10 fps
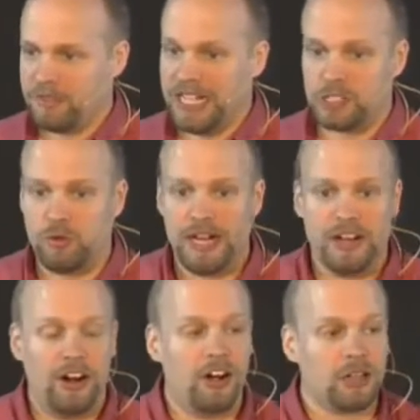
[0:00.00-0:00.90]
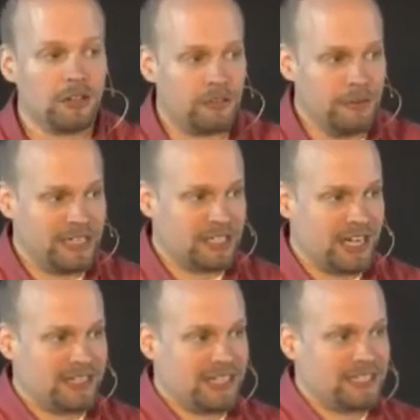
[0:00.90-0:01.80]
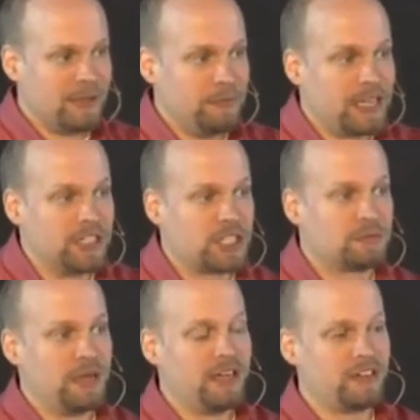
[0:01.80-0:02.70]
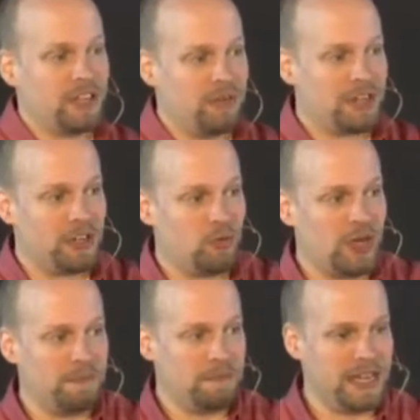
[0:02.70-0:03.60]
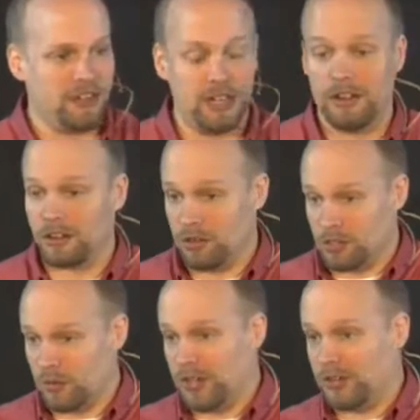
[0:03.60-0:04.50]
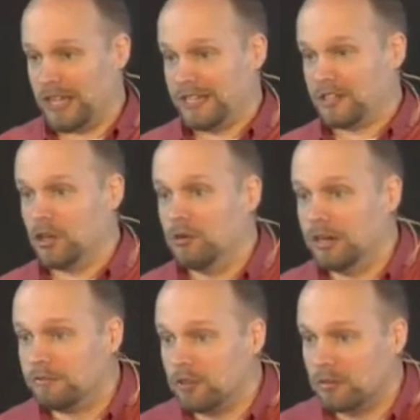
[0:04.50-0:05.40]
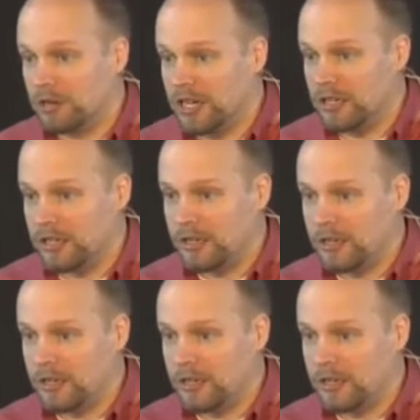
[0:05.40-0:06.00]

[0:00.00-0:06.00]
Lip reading: And that's why all of the Magi at that time, they conspired. They wanted to wipe Daniel out. Of course, we know that didn't go well for him, right?